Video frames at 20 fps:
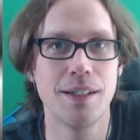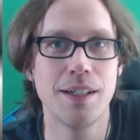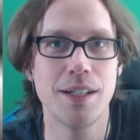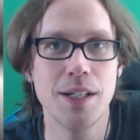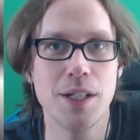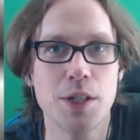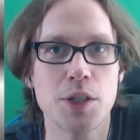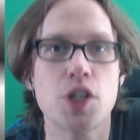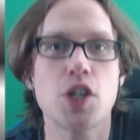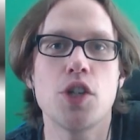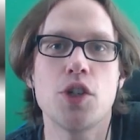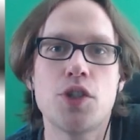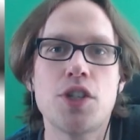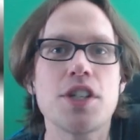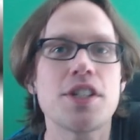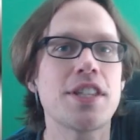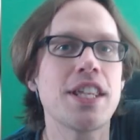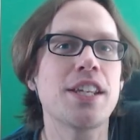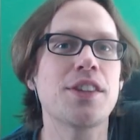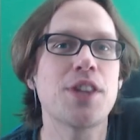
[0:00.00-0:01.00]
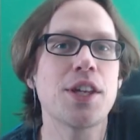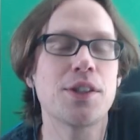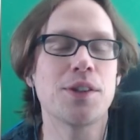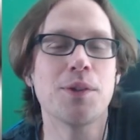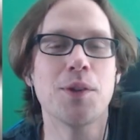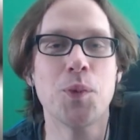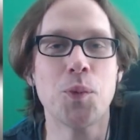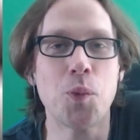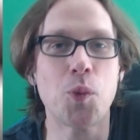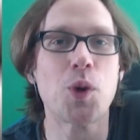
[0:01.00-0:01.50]
So you just think that
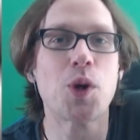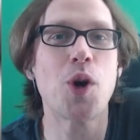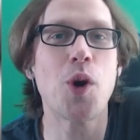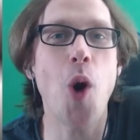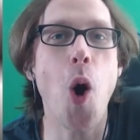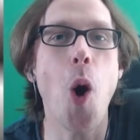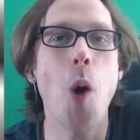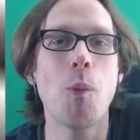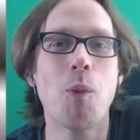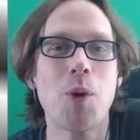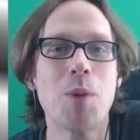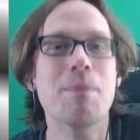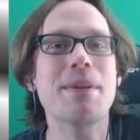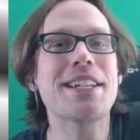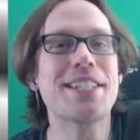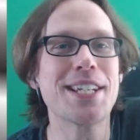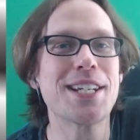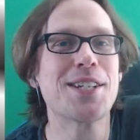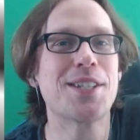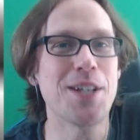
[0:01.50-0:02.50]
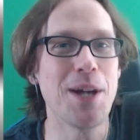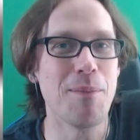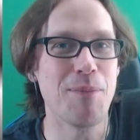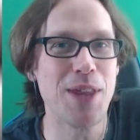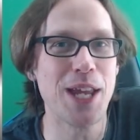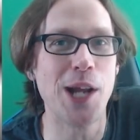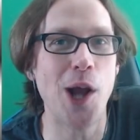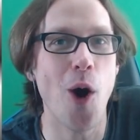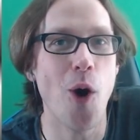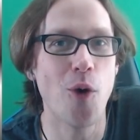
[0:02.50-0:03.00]
we're missing
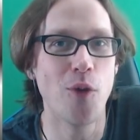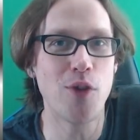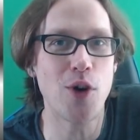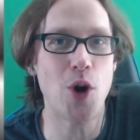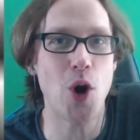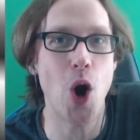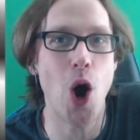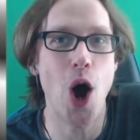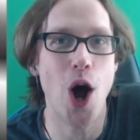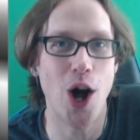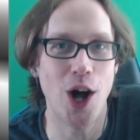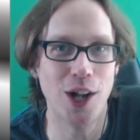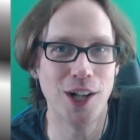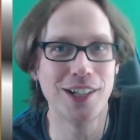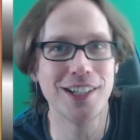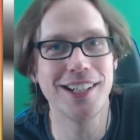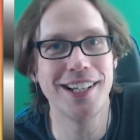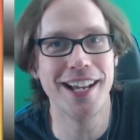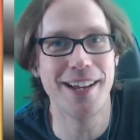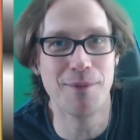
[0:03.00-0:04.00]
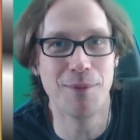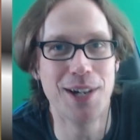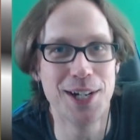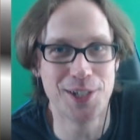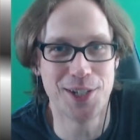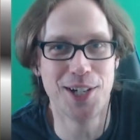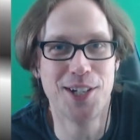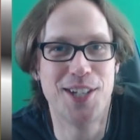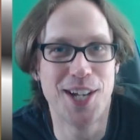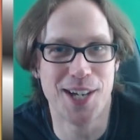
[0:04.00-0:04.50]
something overall, and we
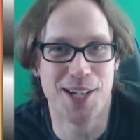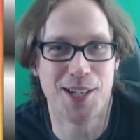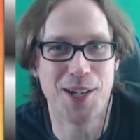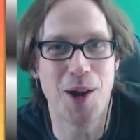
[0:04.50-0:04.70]
should just go